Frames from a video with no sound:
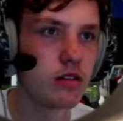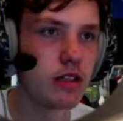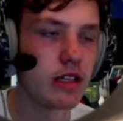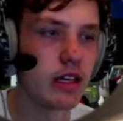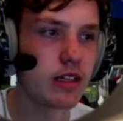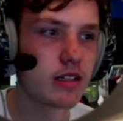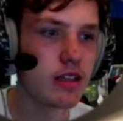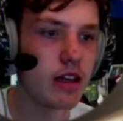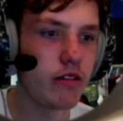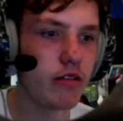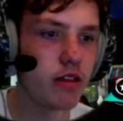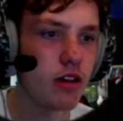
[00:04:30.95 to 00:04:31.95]
Set the
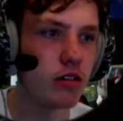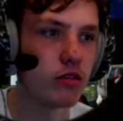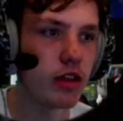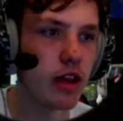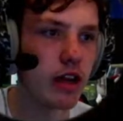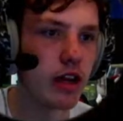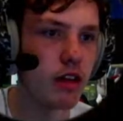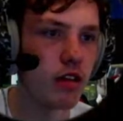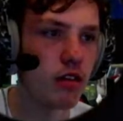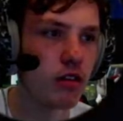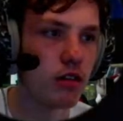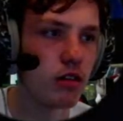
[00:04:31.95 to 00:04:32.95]
exterior... Oh, they're here.
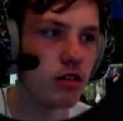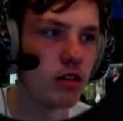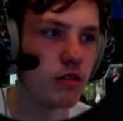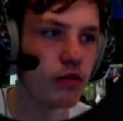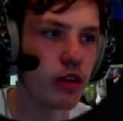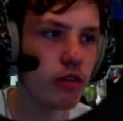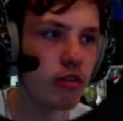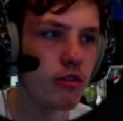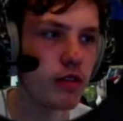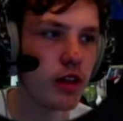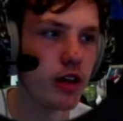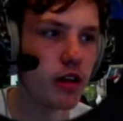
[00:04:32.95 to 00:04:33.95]
They were
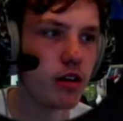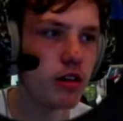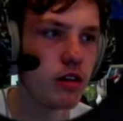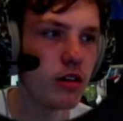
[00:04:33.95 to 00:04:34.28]
over there.